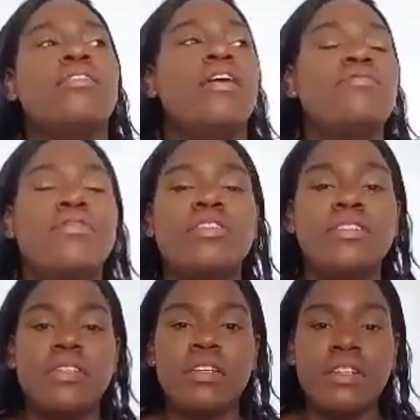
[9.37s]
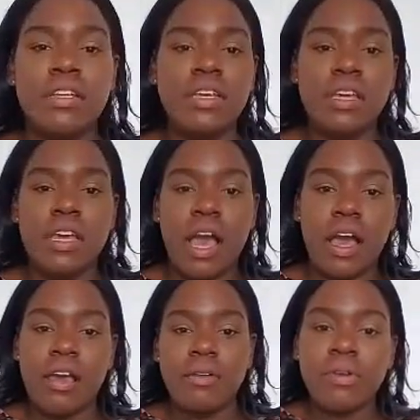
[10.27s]
unfortunately,
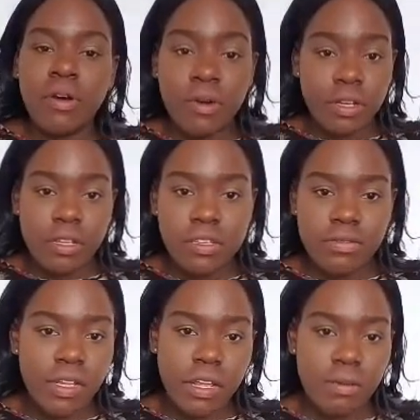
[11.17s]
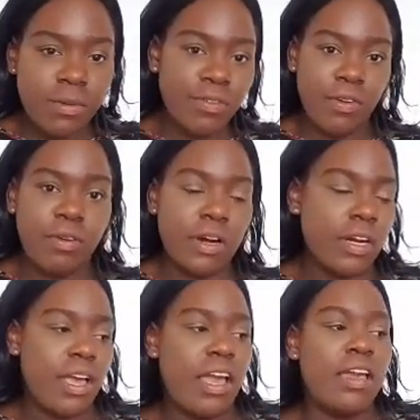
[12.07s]
I recorded this video
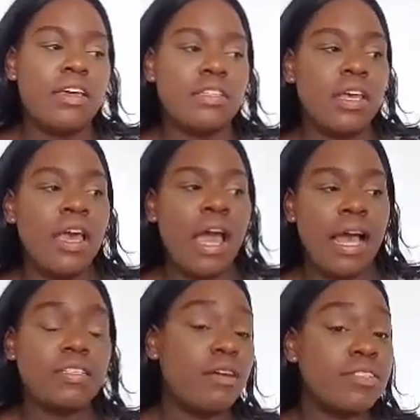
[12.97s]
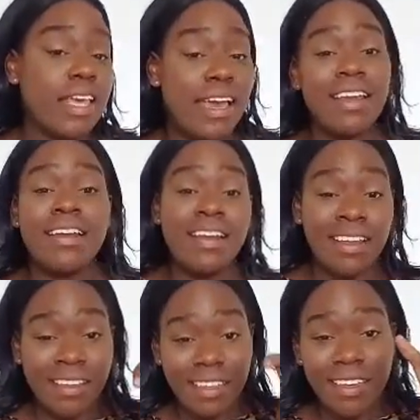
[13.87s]
before, and as I was
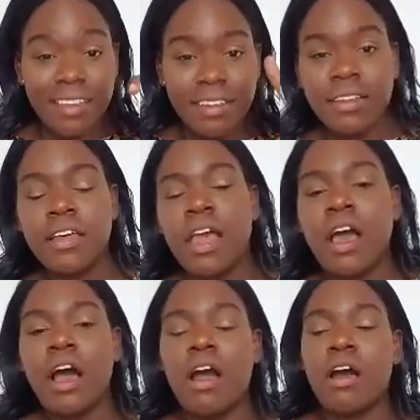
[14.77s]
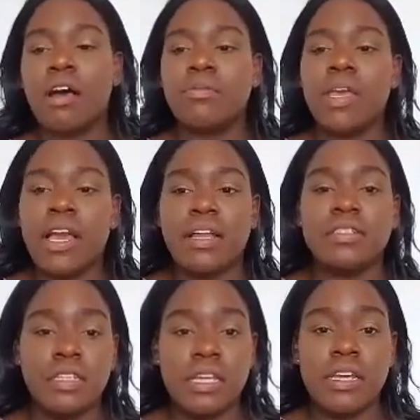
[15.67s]
editing it, it got
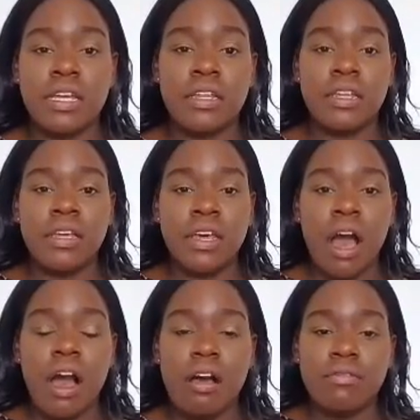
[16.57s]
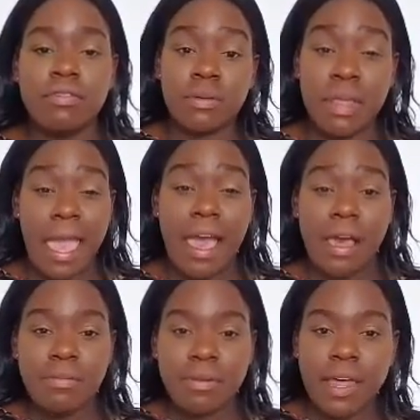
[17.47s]
deleted from the
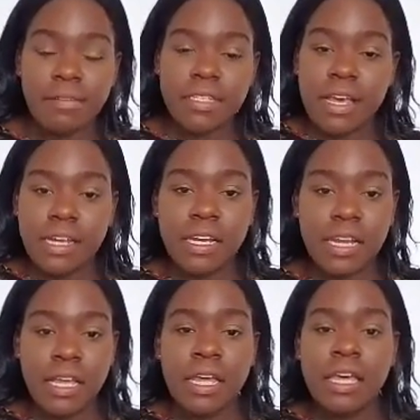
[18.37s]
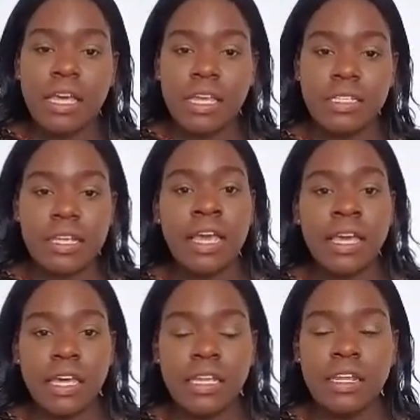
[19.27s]
app that was editing it
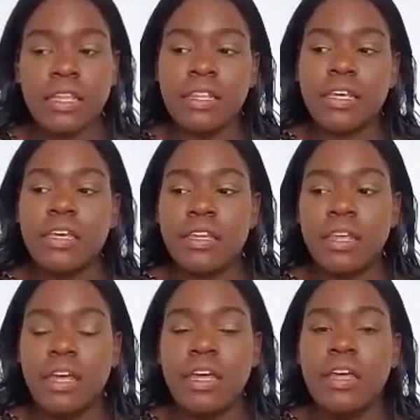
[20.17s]
in, and then